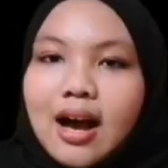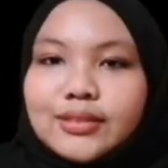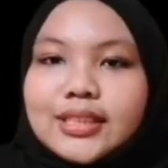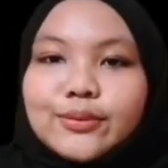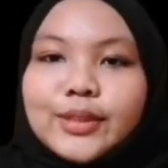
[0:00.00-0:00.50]

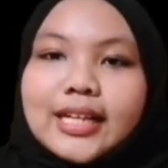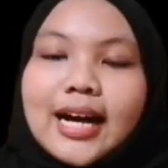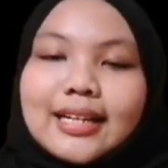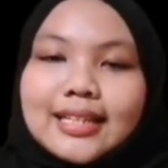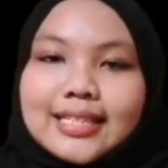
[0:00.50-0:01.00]
After we
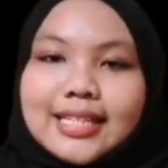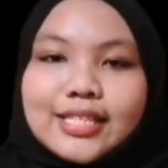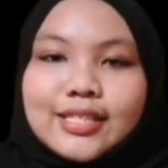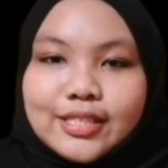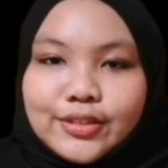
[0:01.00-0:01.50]
calculate
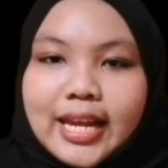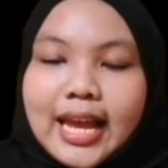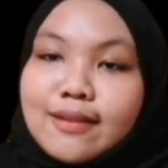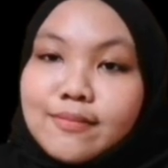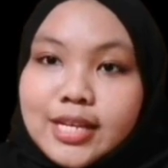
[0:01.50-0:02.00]
these three
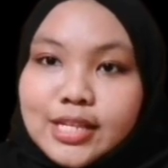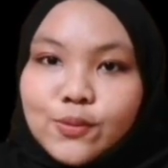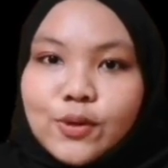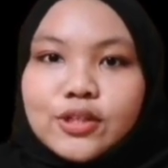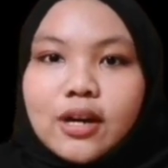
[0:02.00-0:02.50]

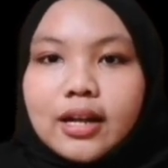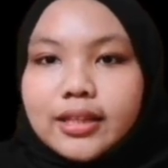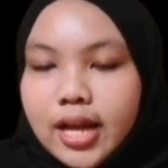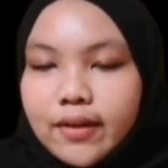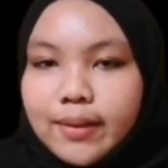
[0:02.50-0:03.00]
elements, which are
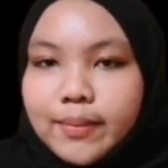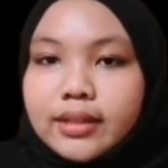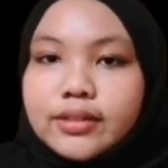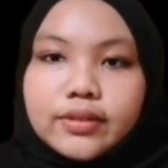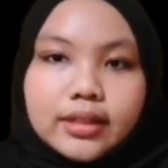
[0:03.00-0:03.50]
direct
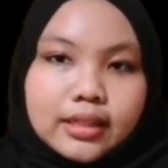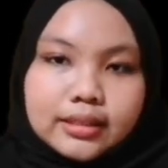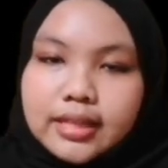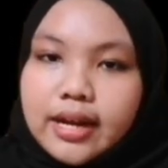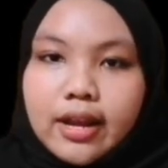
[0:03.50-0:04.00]

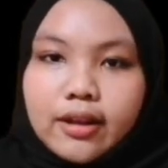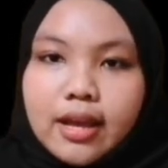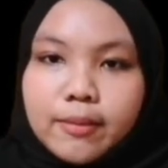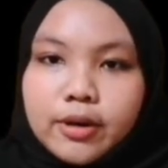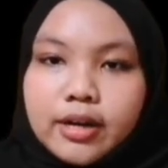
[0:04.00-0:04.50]
material, direct
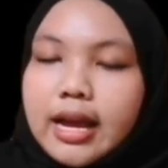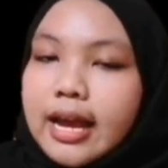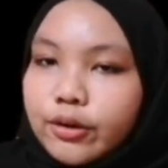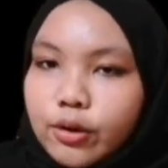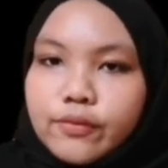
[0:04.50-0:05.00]
labor,
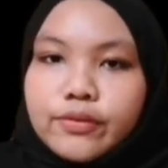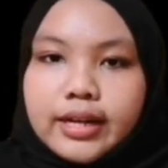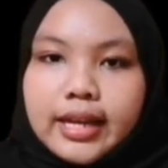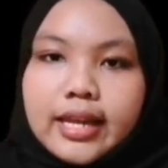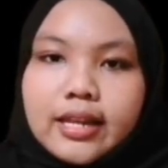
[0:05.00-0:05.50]
and
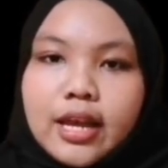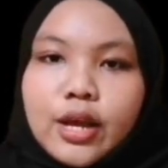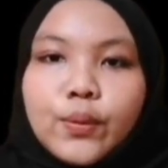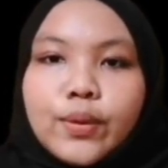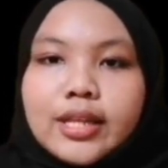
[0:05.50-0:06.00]
overhead,
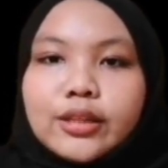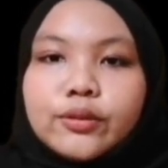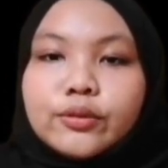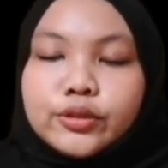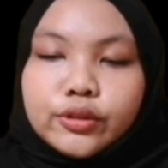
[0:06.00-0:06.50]
we need
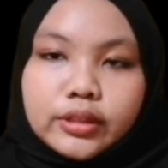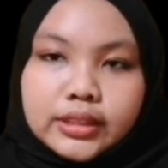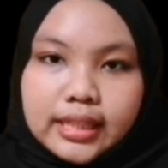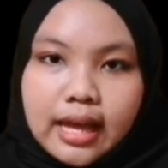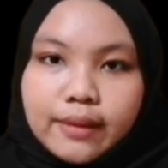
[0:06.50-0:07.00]
to
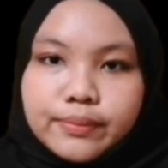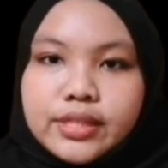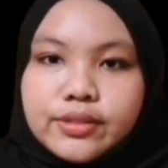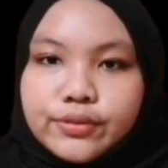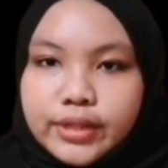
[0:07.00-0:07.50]
total out
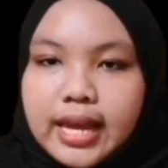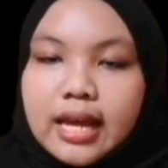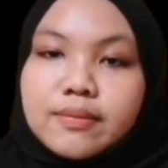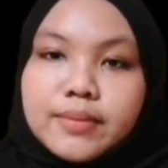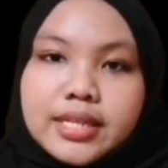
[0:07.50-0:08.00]
these three
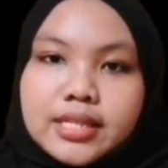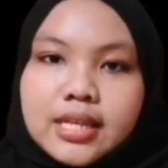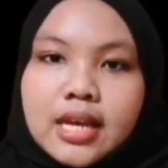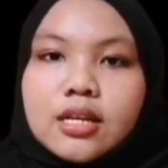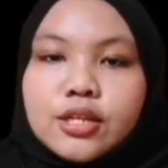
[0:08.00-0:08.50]

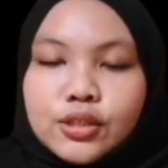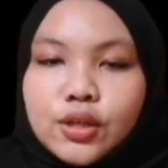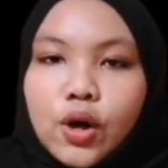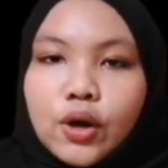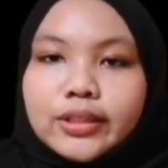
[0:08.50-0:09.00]
elements.
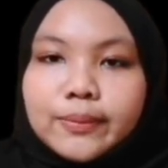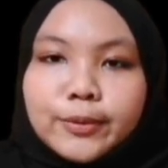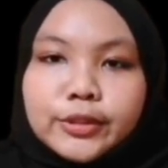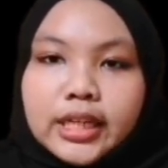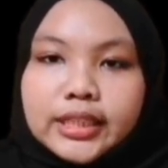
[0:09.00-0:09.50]
So the
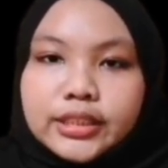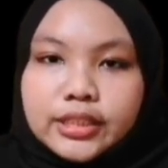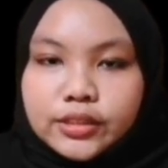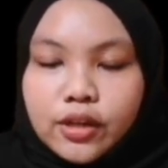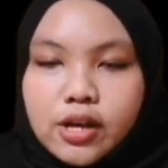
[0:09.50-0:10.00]

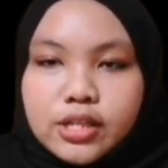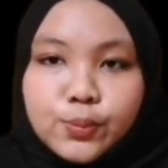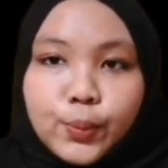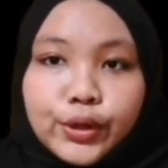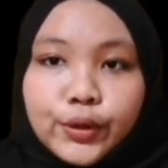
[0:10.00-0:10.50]
production
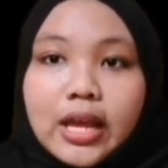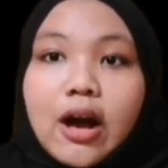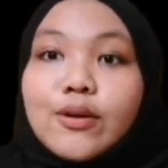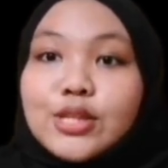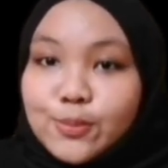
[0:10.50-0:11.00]
cost per
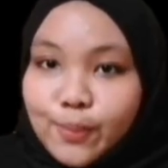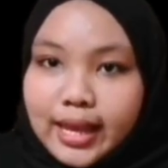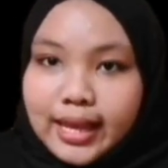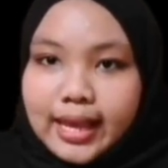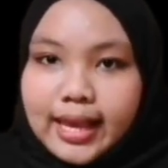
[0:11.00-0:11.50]
unit of
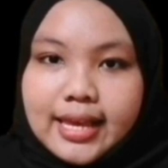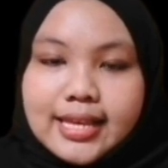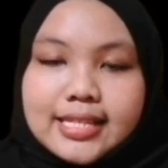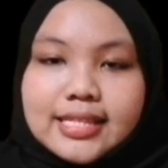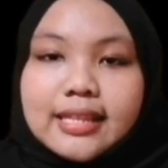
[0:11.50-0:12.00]
spike A
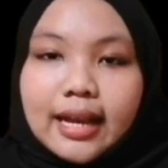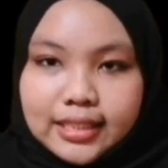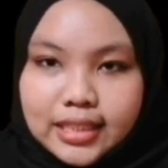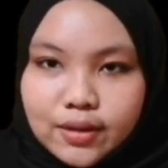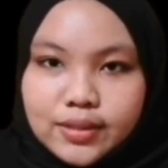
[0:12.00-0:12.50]
is
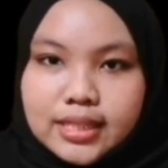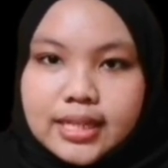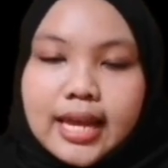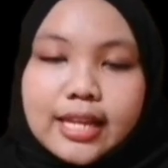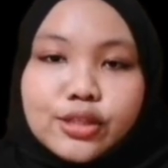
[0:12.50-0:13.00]

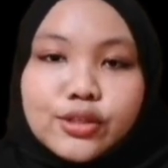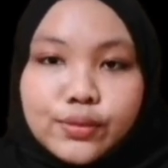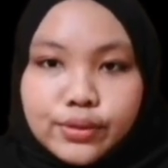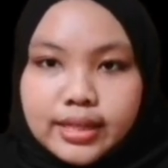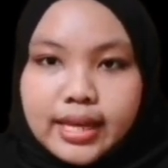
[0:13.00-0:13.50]

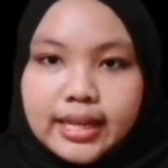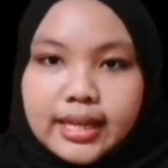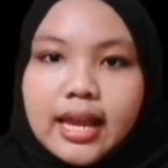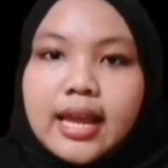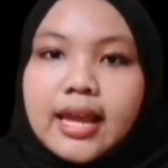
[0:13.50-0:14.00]
9,002 ringgit